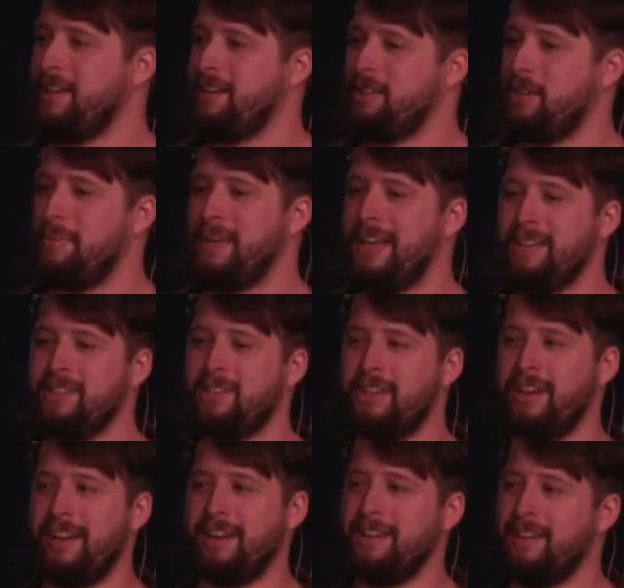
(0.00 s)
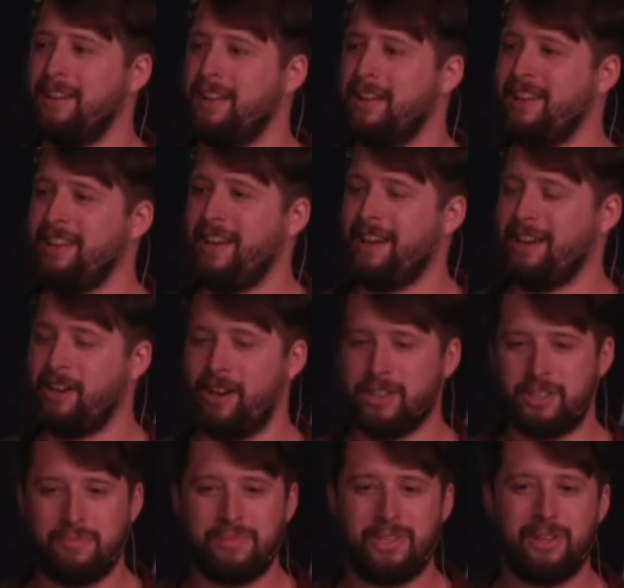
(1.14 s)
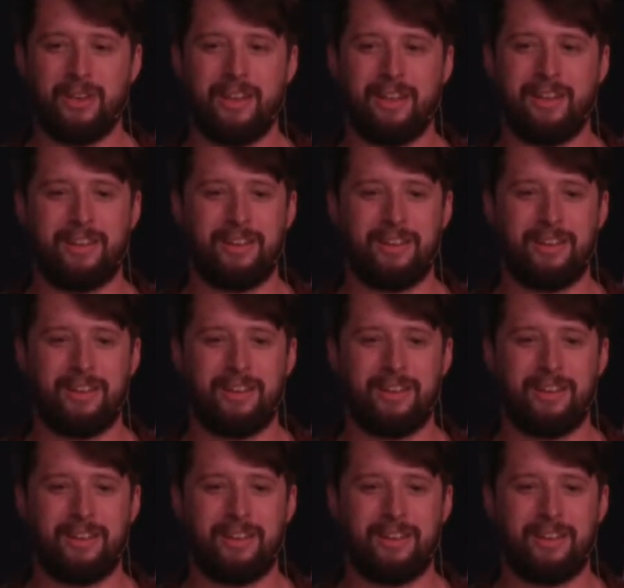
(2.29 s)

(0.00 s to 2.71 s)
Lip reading: to begin to get accustomed to it,